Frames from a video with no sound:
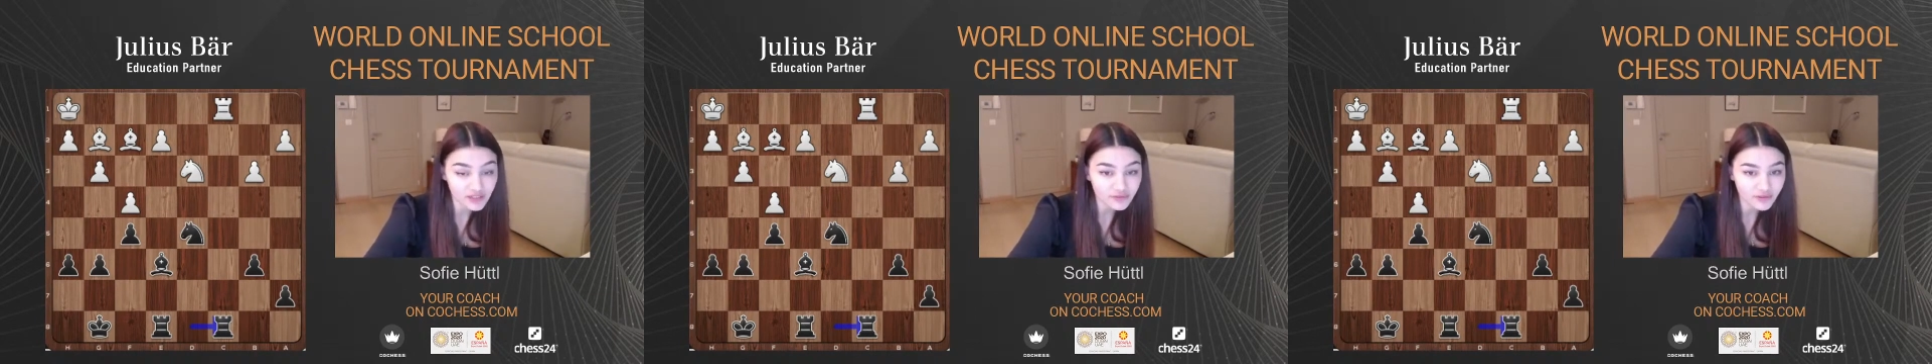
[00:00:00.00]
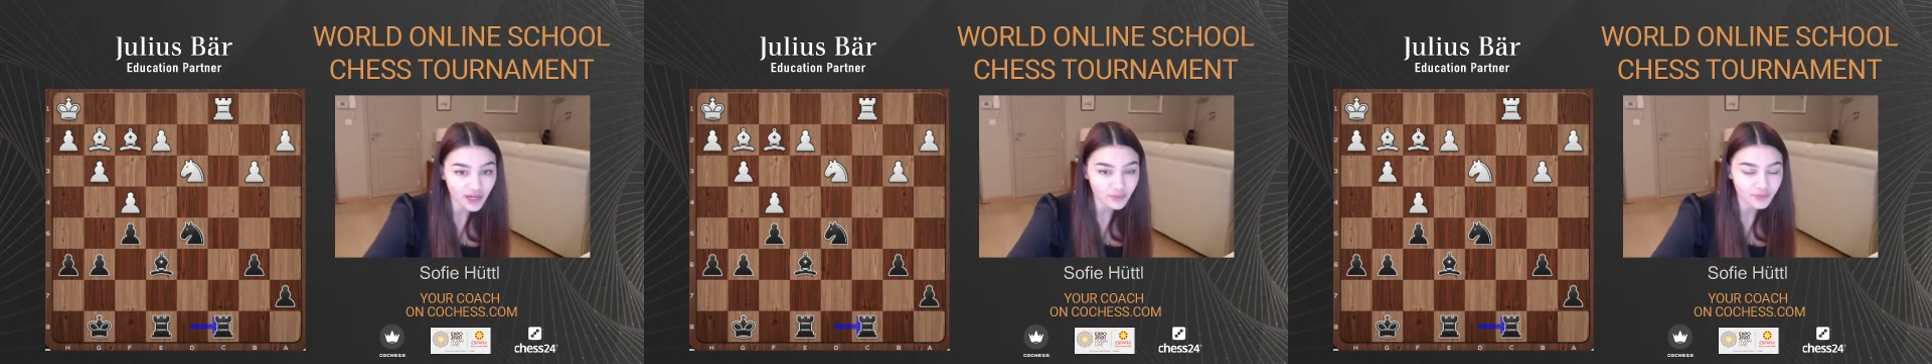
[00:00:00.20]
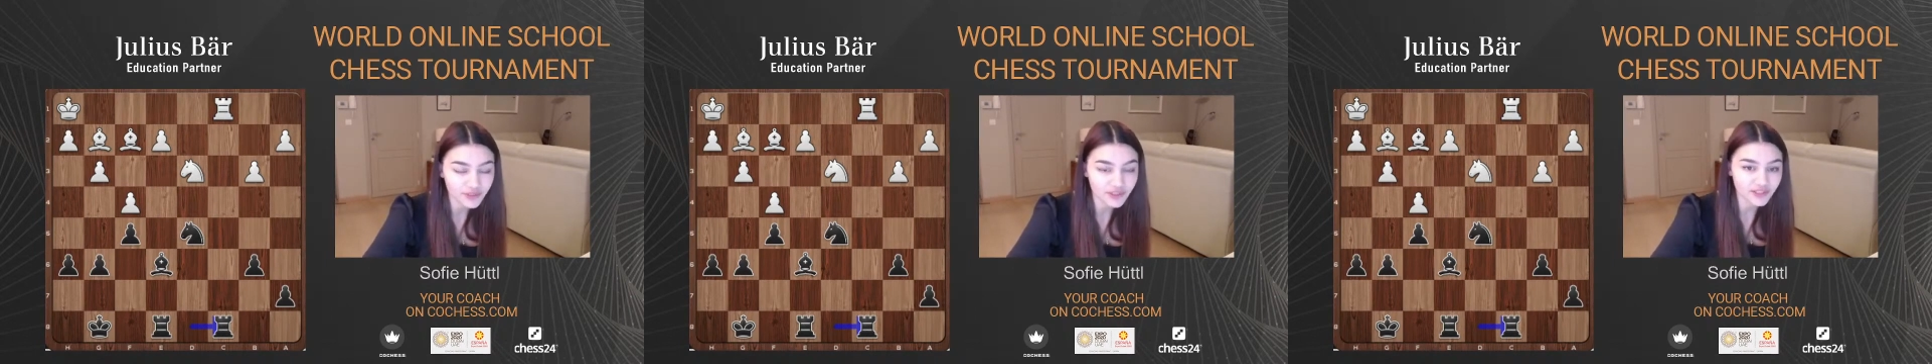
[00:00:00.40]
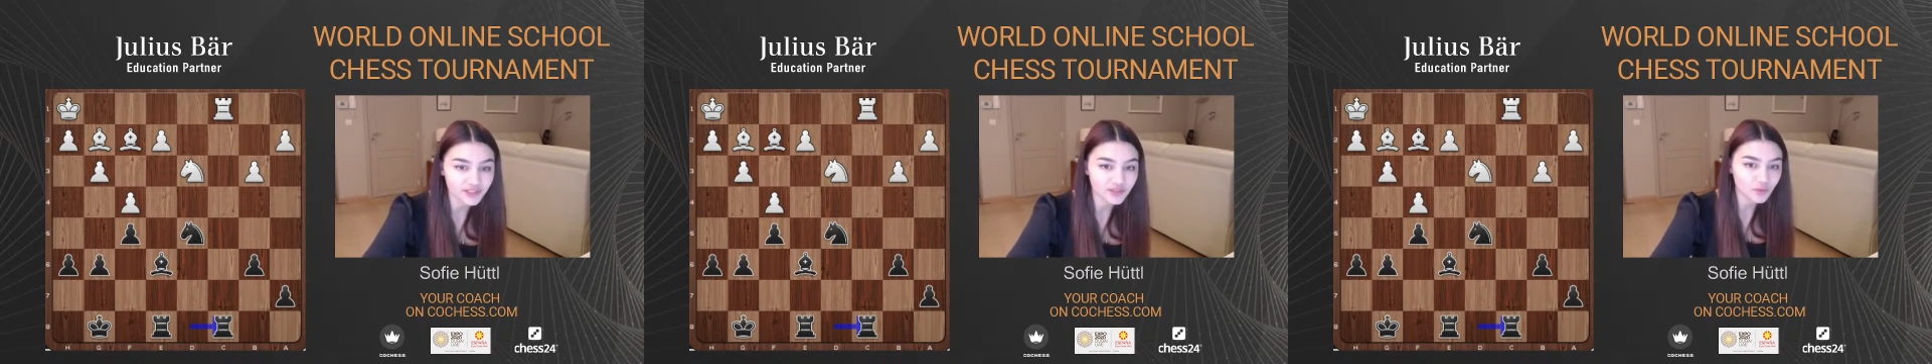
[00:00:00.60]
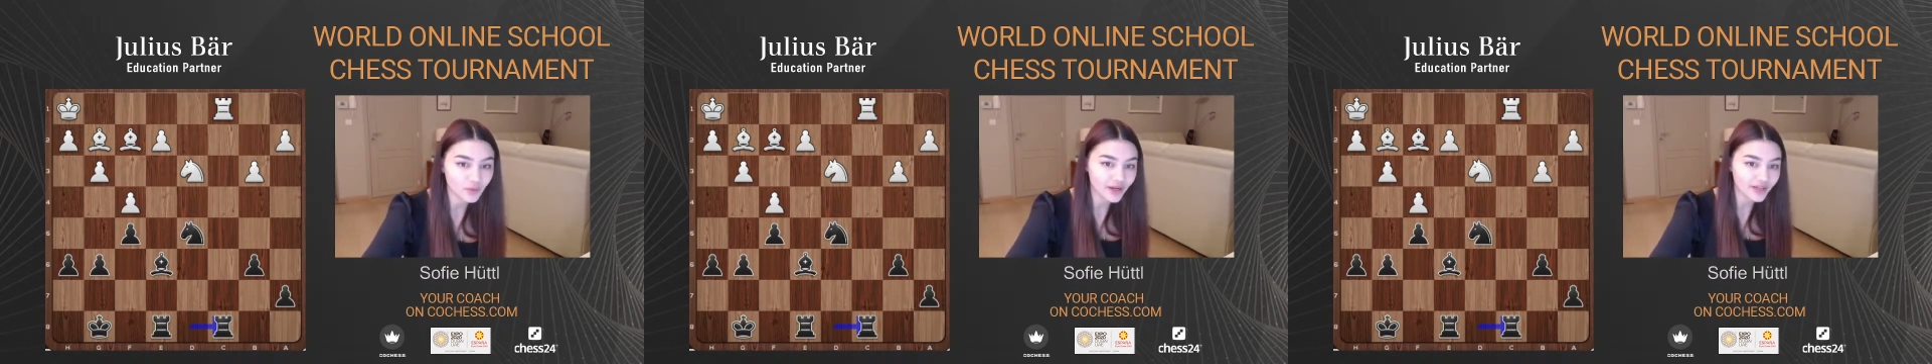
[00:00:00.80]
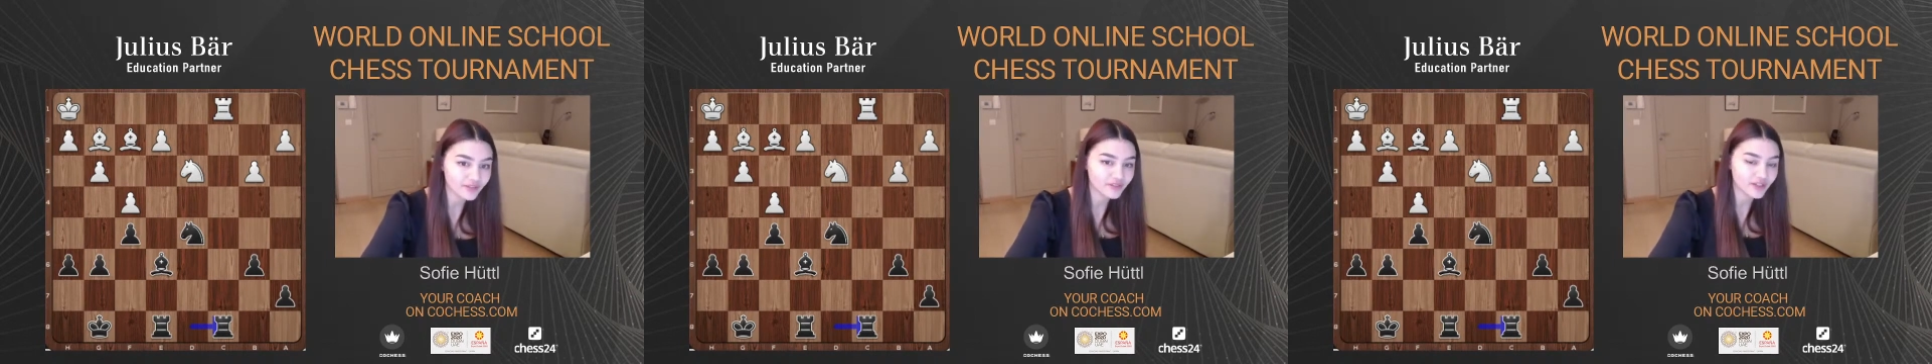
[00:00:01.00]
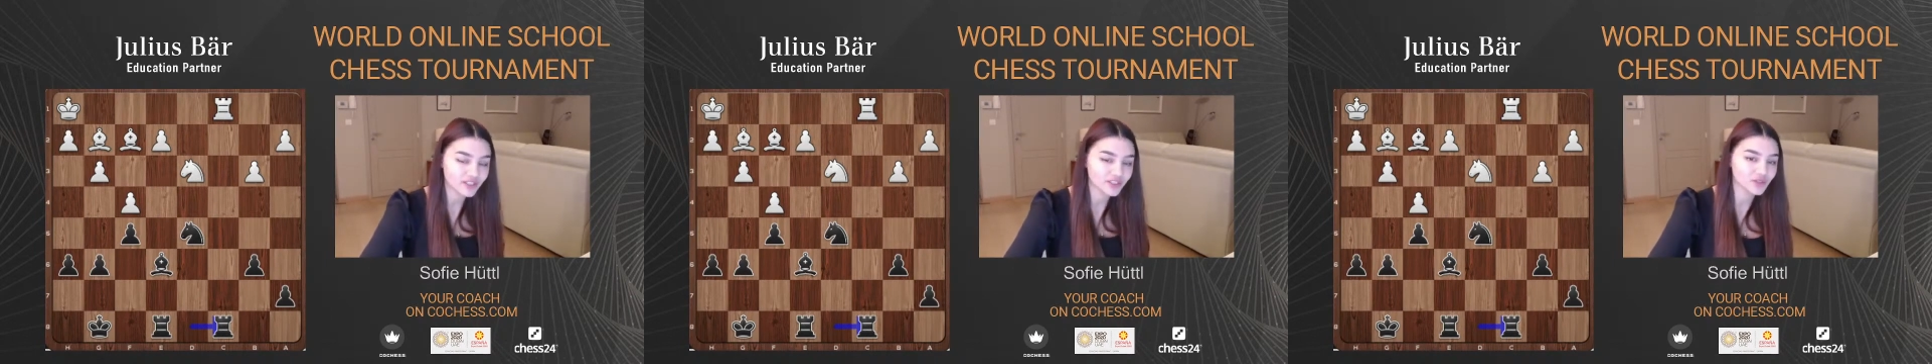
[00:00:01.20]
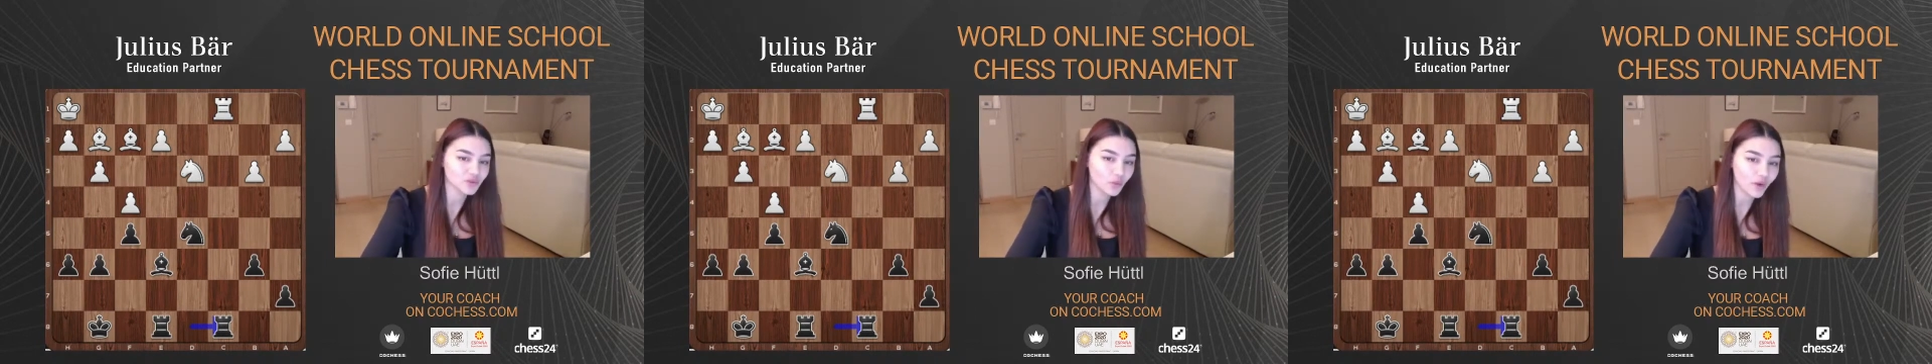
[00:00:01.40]
file because white
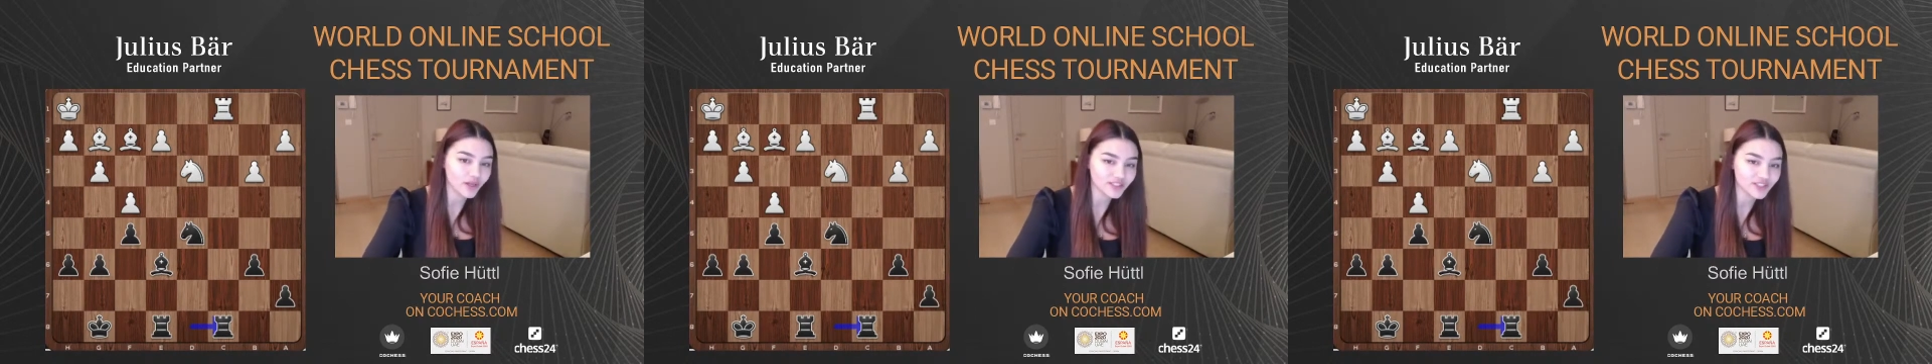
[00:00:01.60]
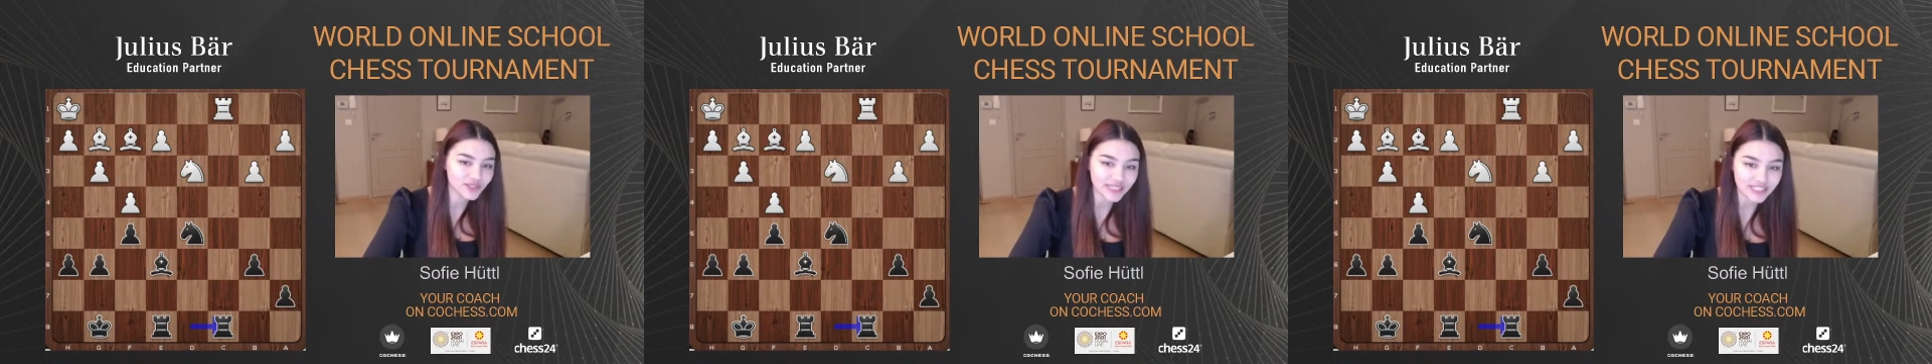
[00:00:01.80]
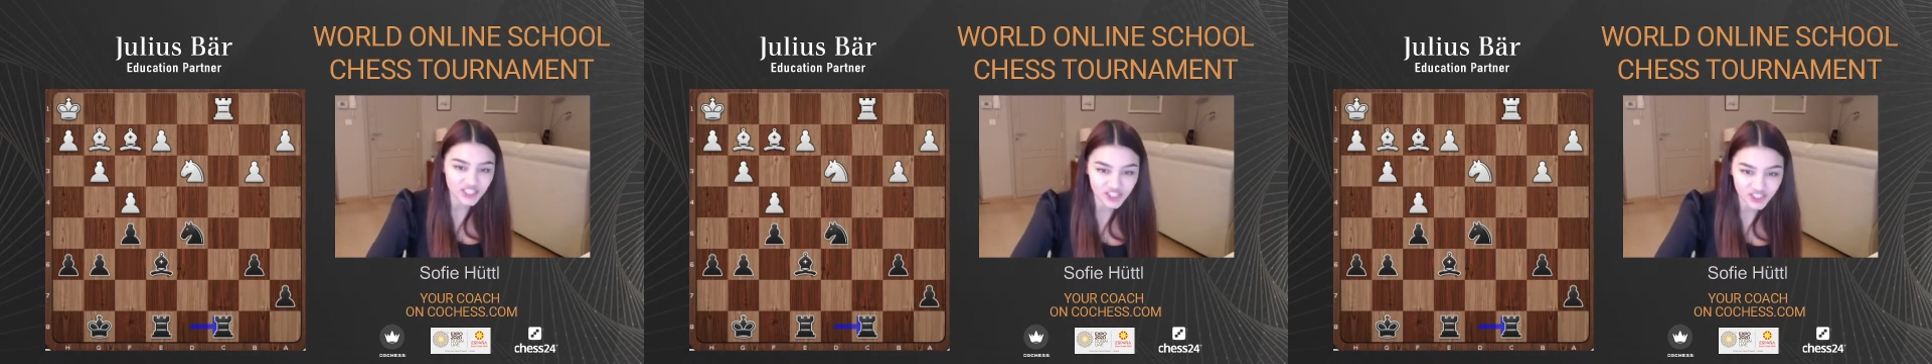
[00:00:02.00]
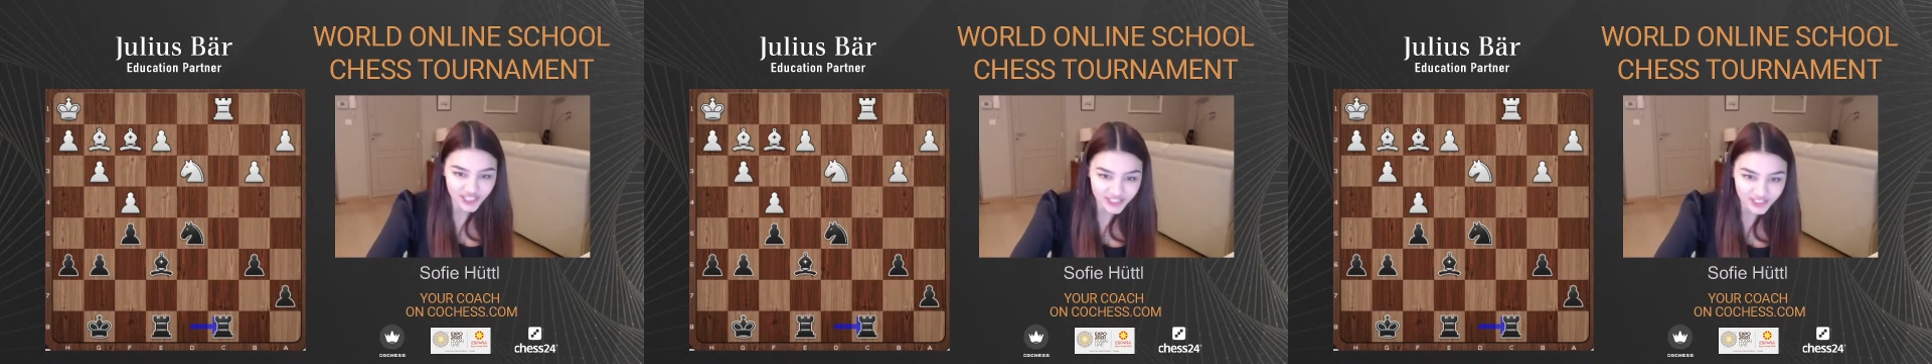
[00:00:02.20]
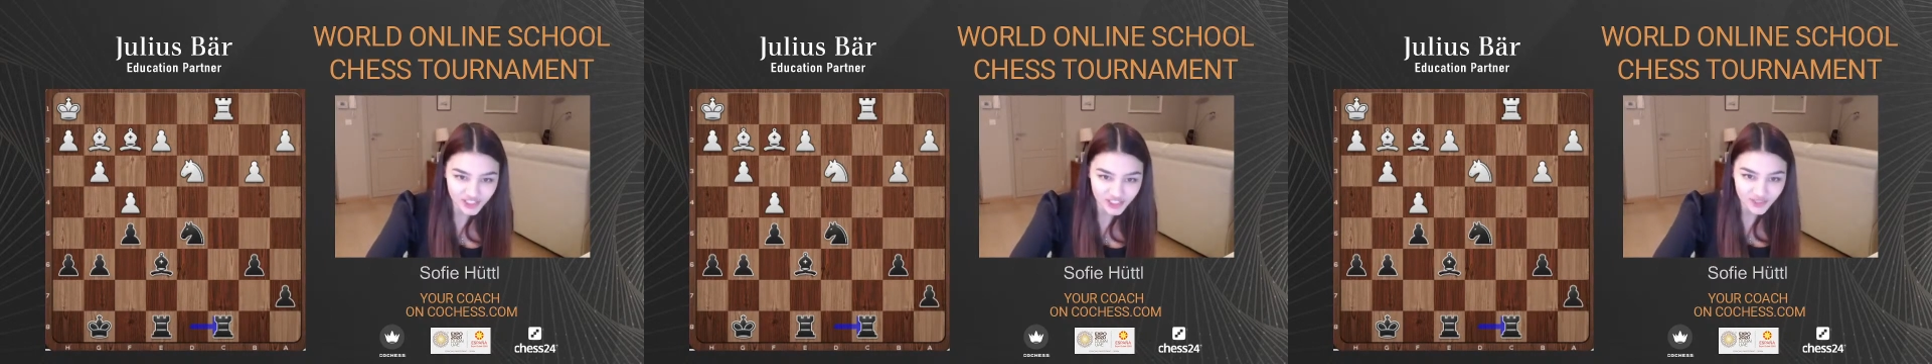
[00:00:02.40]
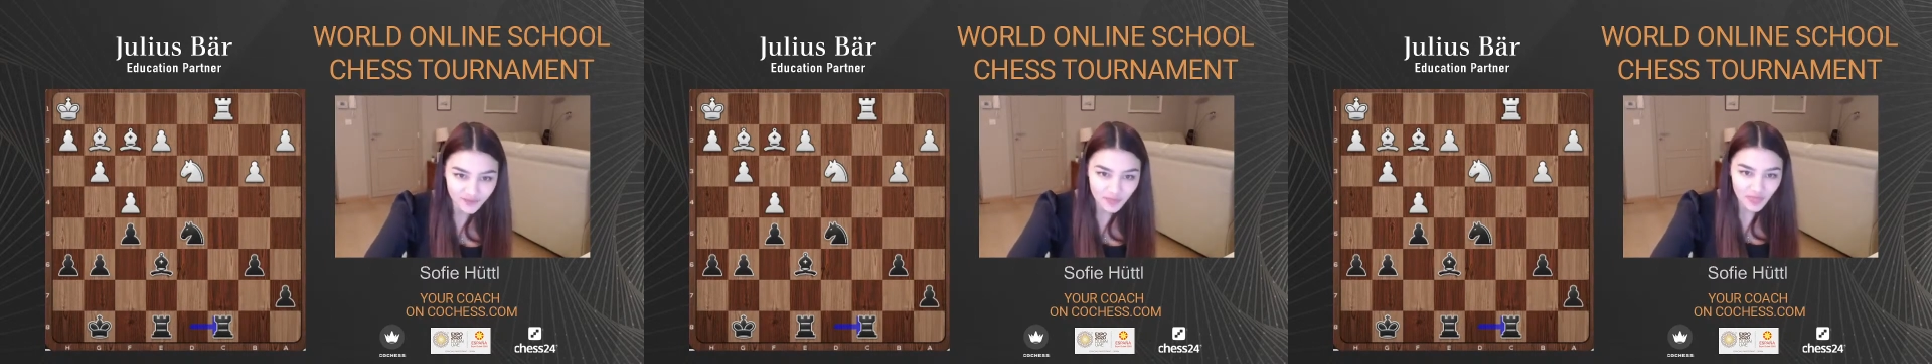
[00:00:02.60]
doesn't want to exchange